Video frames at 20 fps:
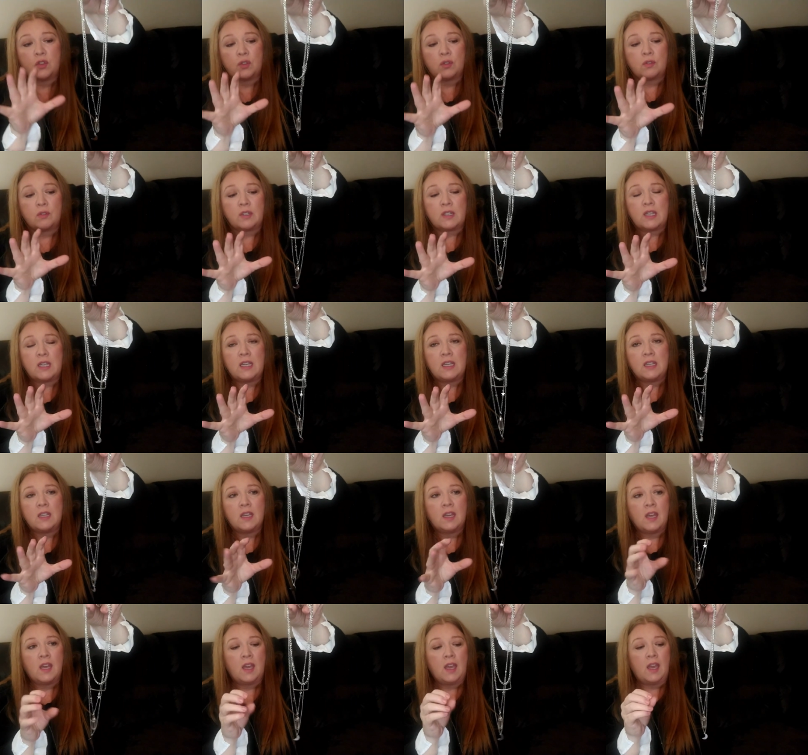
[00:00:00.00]
jewelry.
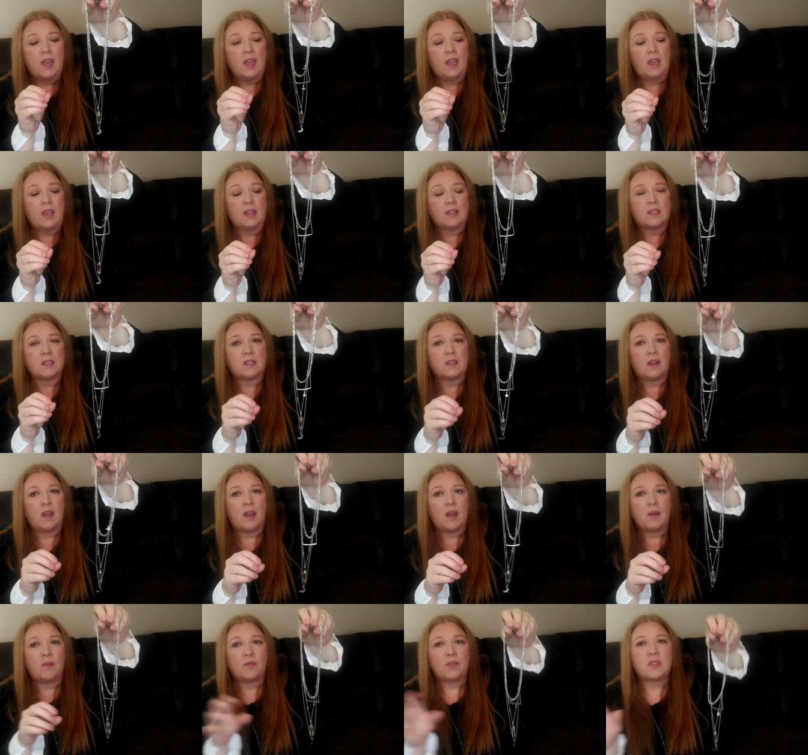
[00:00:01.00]
And
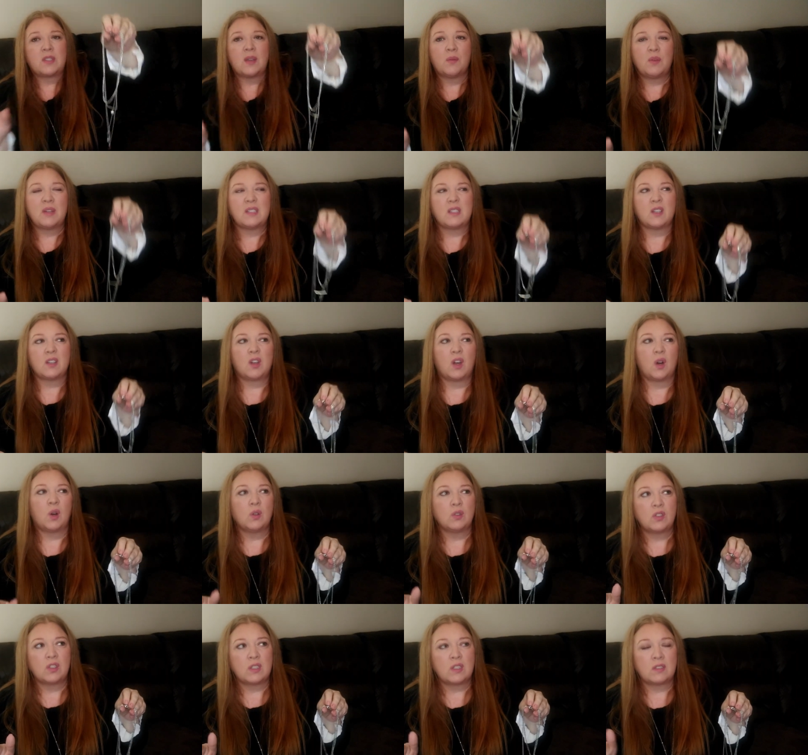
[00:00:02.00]
um, for some reason,
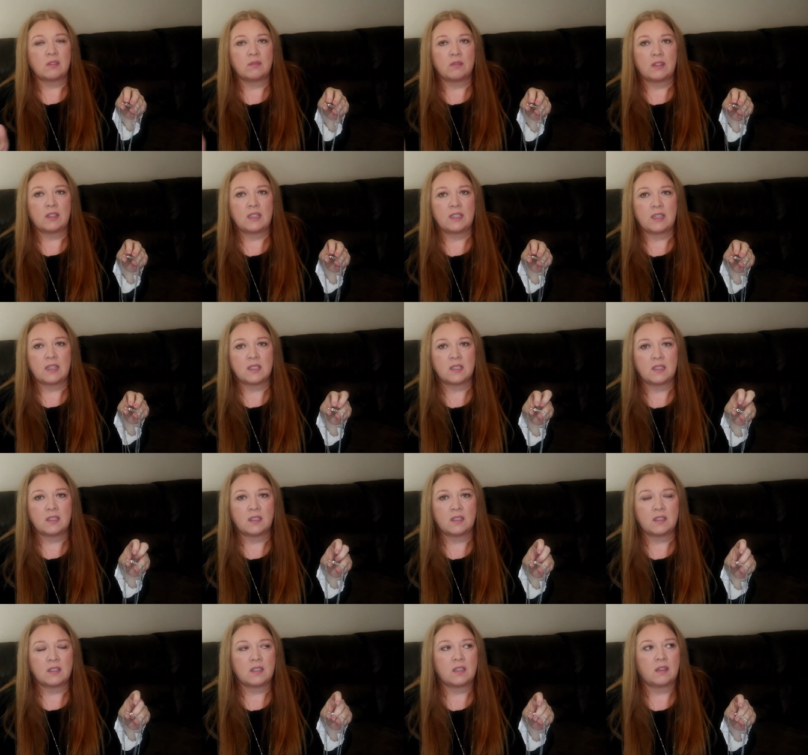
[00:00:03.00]
gold just really
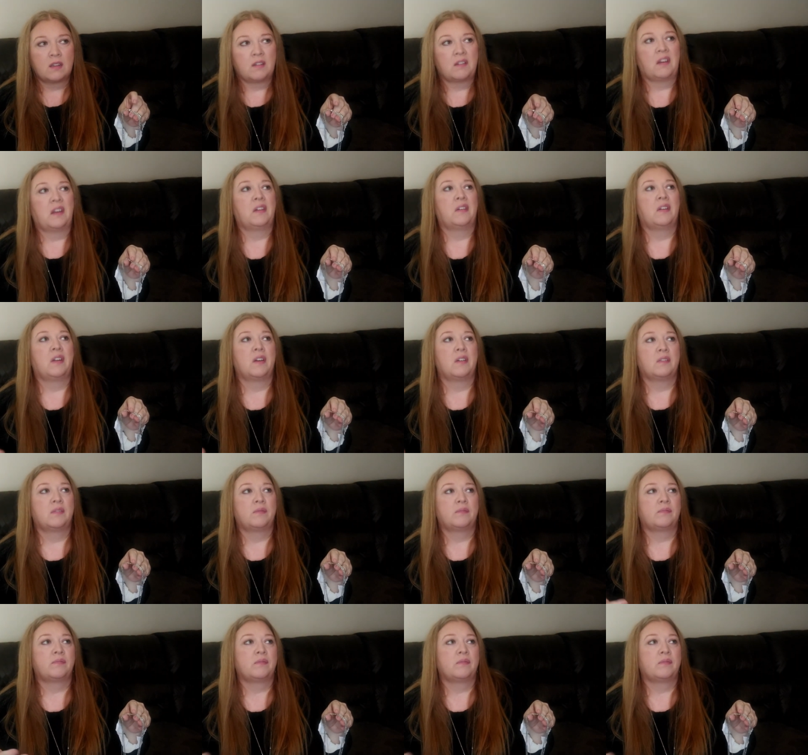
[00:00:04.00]
doesn't, I don't know.